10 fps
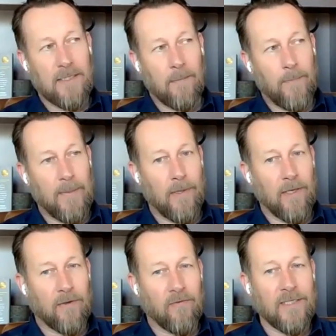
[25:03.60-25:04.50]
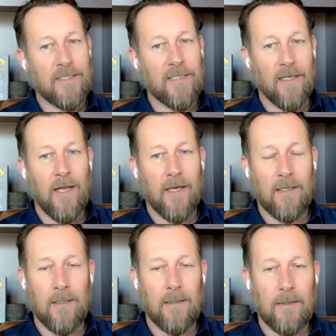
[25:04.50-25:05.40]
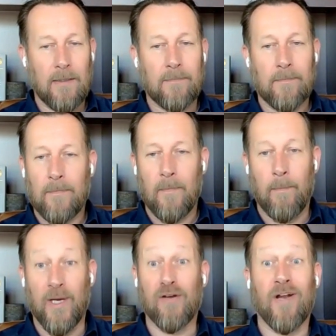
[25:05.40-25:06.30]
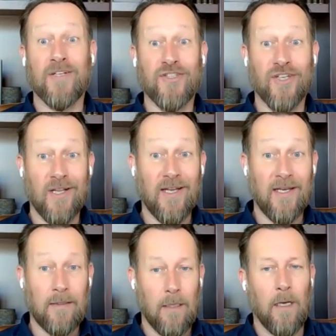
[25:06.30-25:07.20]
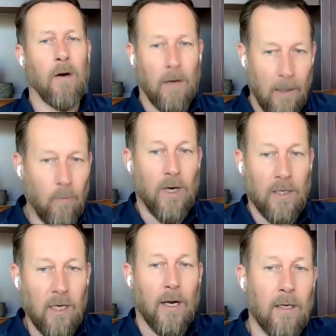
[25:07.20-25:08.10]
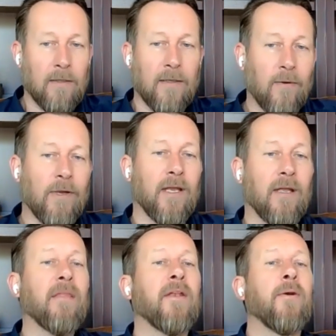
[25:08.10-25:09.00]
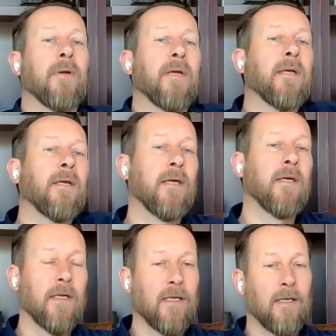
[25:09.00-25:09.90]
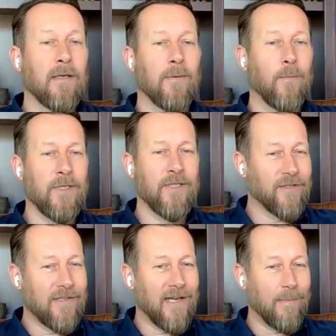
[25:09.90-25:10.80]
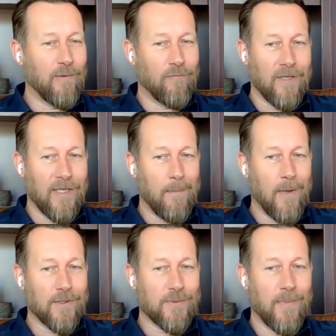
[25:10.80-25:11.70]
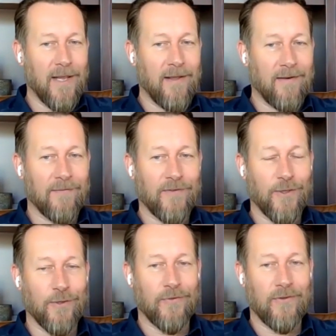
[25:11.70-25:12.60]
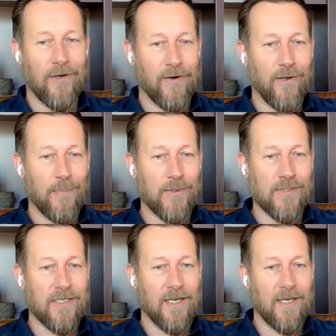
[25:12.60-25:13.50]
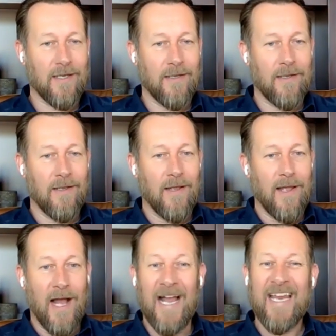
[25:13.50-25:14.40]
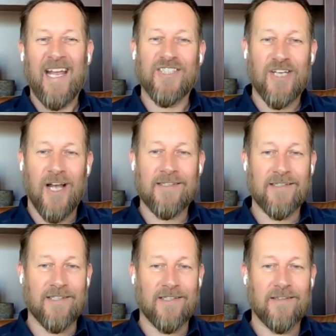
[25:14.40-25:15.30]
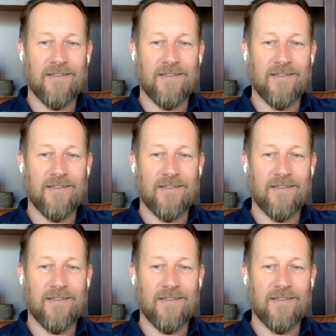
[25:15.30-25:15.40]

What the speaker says: some people are gritty in that kind of begrudgingly, oh, I'll work hard and I'll get you through it. Wouldn't your day be really much better if you could turn up and say, I get a chance to